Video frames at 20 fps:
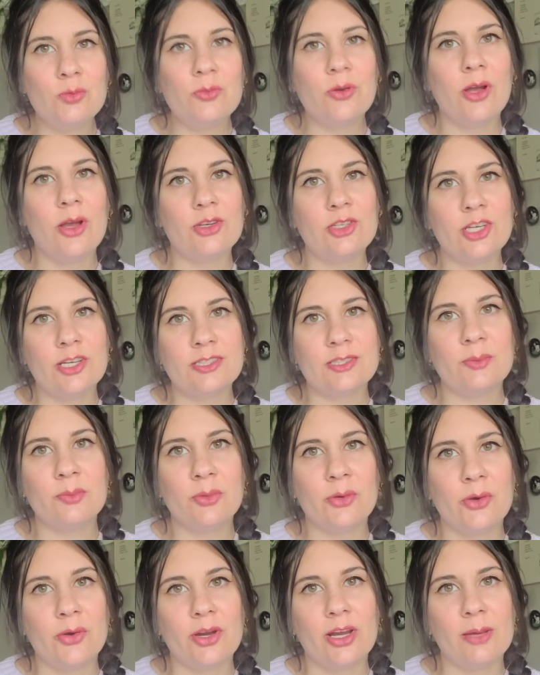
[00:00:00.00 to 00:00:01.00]
projects and
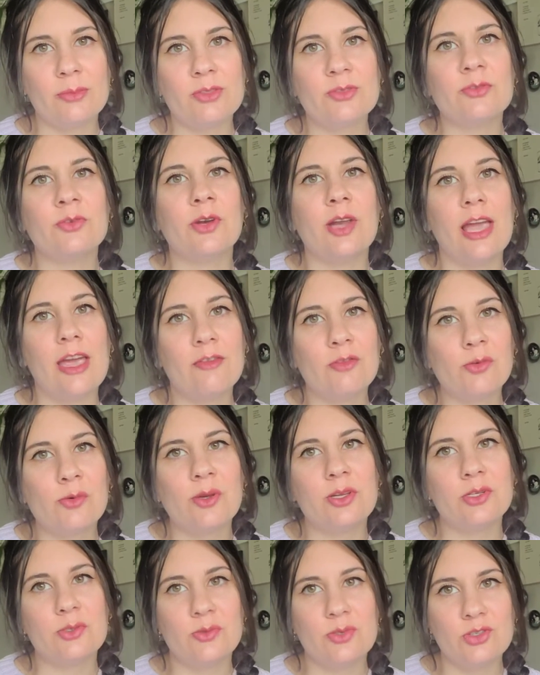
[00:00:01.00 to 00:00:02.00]
programs for
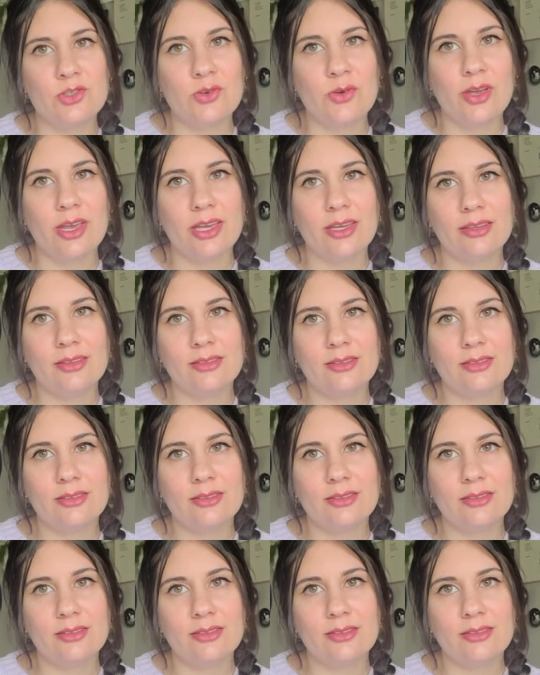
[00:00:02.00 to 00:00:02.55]
everyone to enjoy.